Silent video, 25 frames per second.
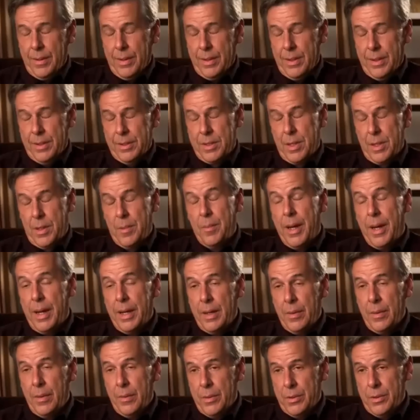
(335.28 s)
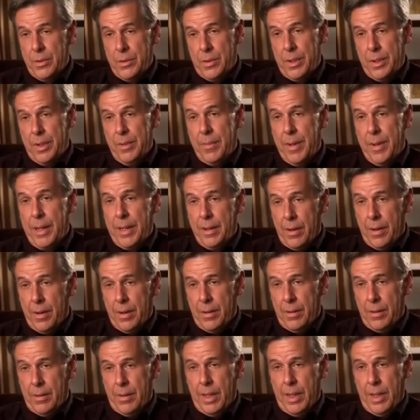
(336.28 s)
that somebody would treat my
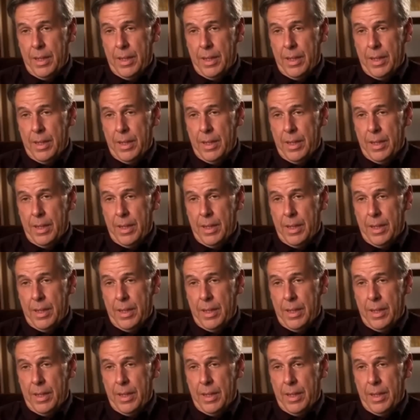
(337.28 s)
daughter like